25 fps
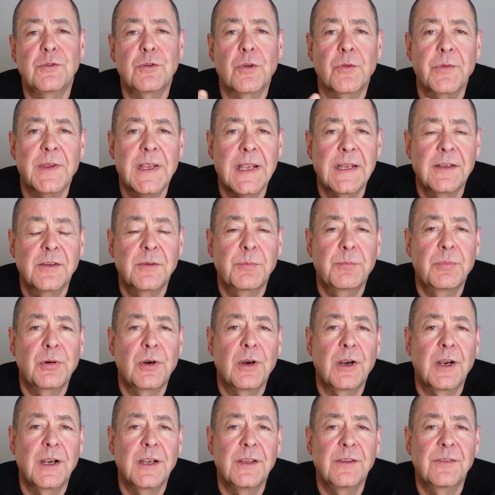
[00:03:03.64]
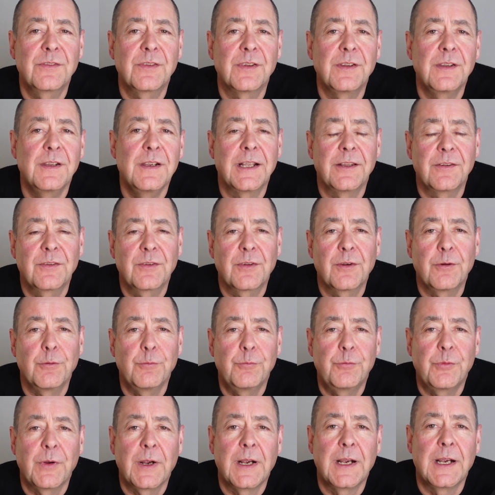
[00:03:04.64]
you've got the enterprise and sort
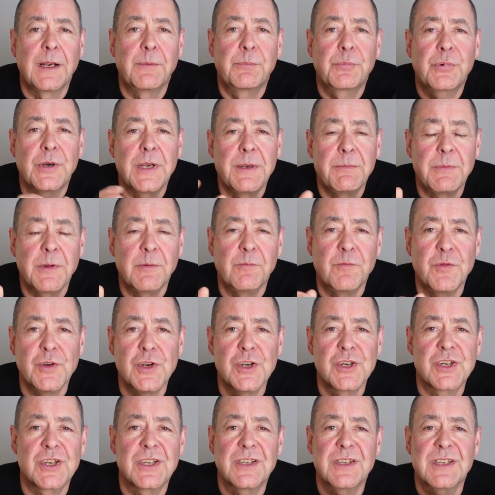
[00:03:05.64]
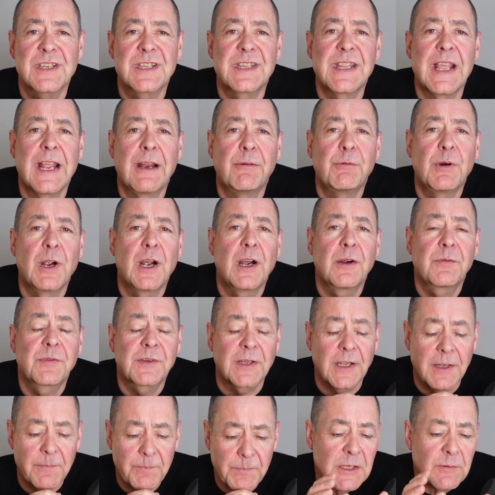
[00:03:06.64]
of premium versions
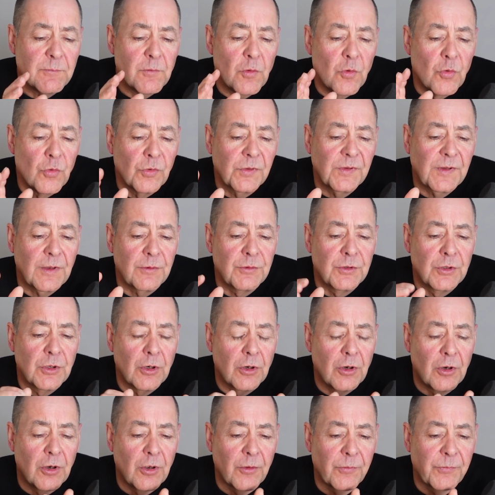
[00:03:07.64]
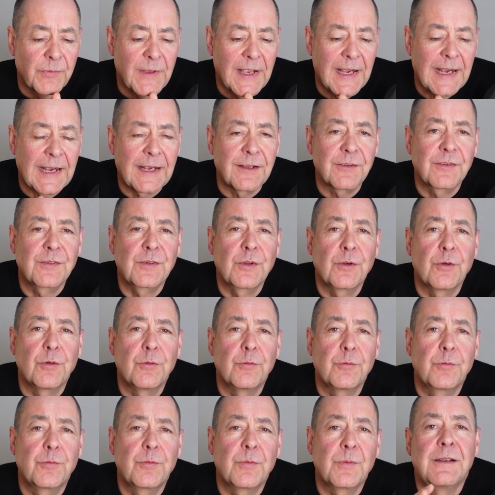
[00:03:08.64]
thereafter. You've also got that sort
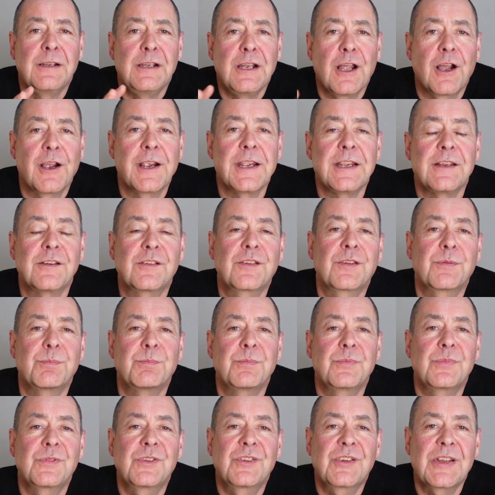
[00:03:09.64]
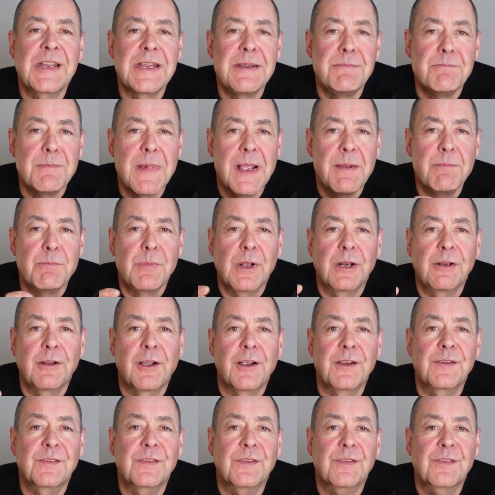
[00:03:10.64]
of light team member
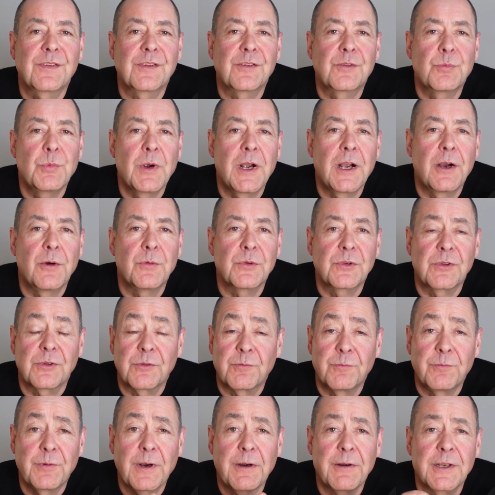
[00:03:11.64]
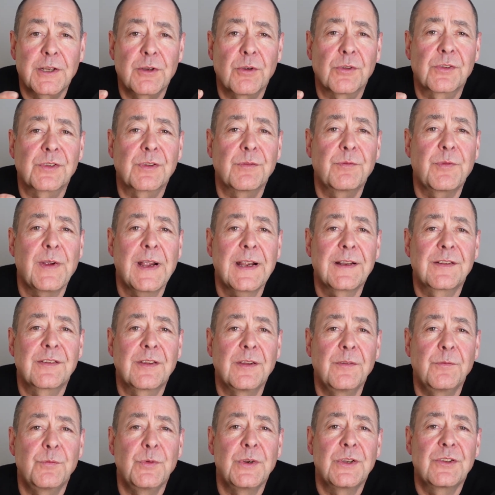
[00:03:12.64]
license as well, which is very cost
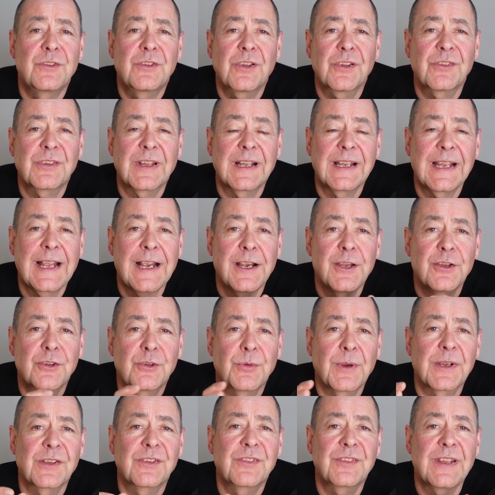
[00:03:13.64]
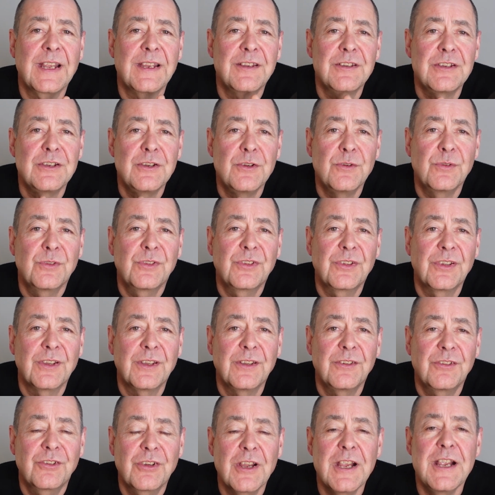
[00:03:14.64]
effective, which does allow you to extend
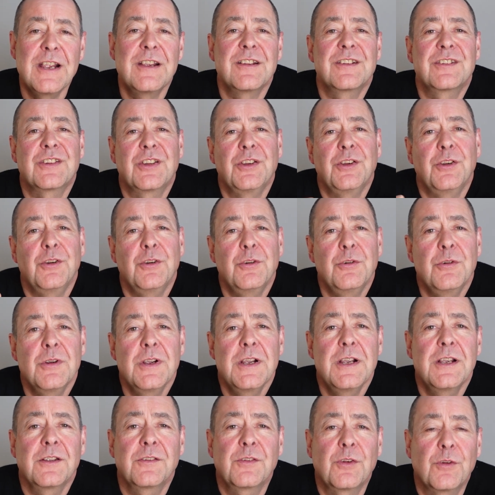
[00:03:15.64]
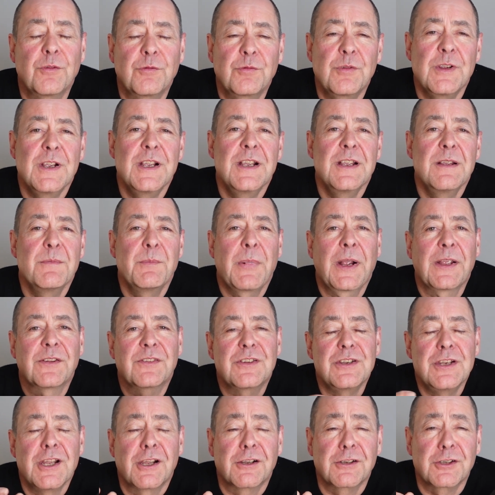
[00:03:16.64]
usage to sort of perhaps
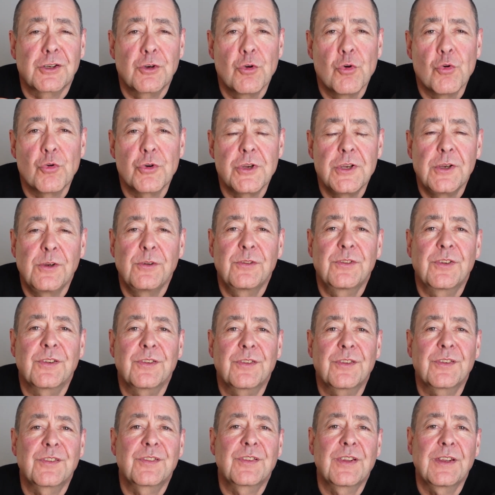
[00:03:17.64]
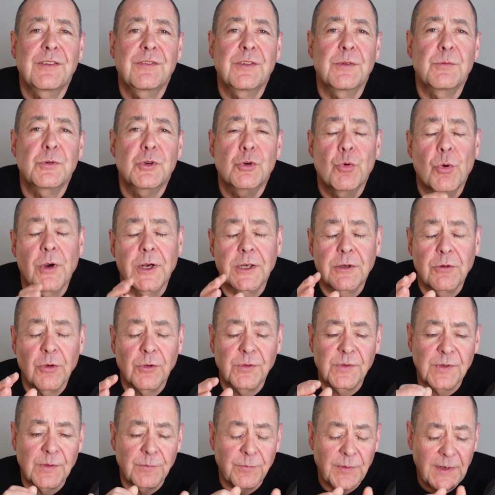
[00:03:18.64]
non-core users of the system quite
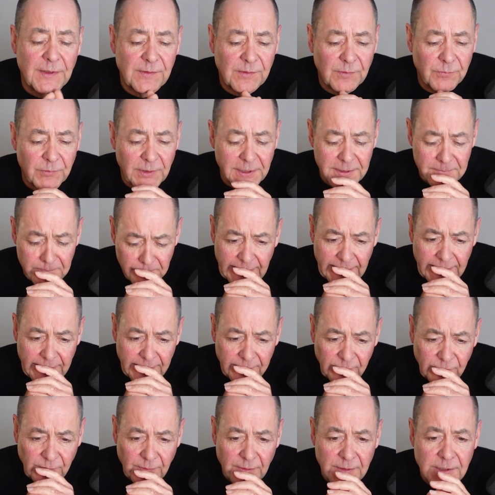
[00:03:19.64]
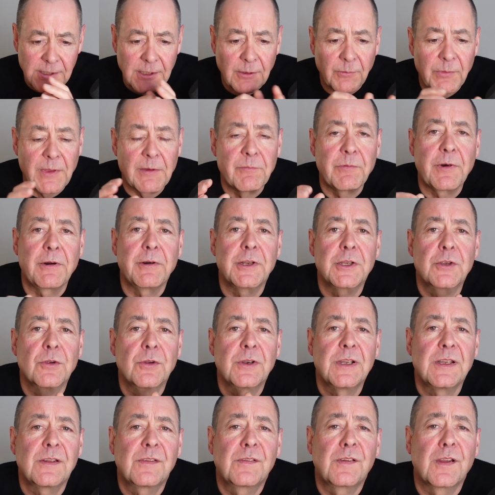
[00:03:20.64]
cost effectively. And they're very
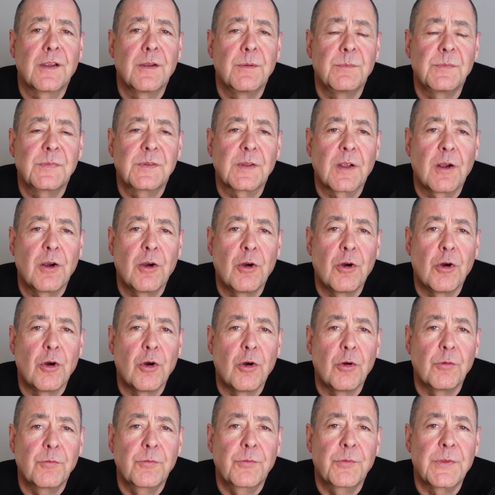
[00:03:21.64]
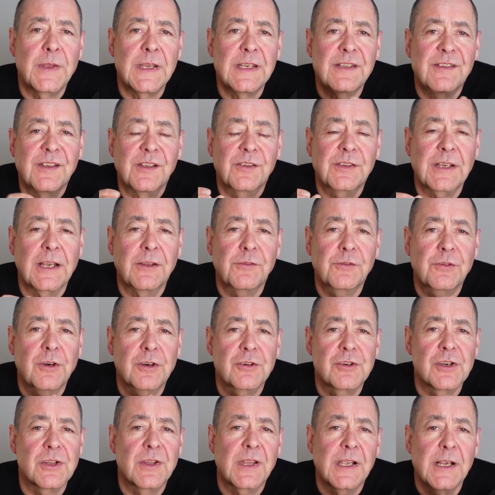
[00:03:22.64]
good in terms of the discount
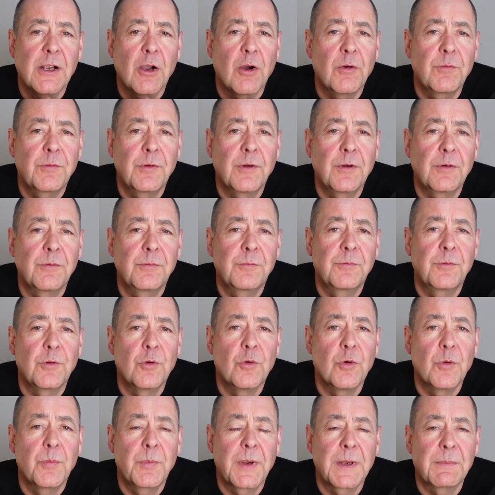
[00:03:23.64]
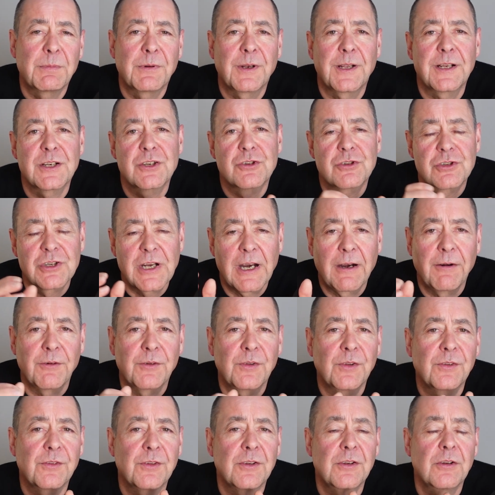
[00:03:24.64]
structure they offer for people like
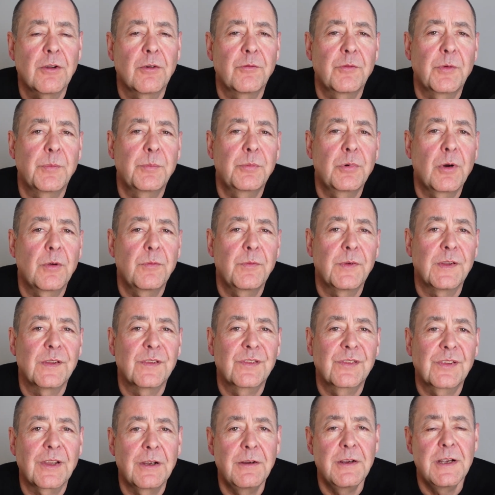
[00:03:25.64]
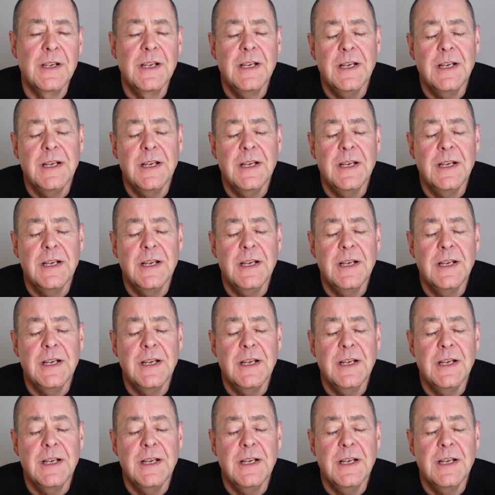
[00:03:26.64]
charities and not-for-profits. So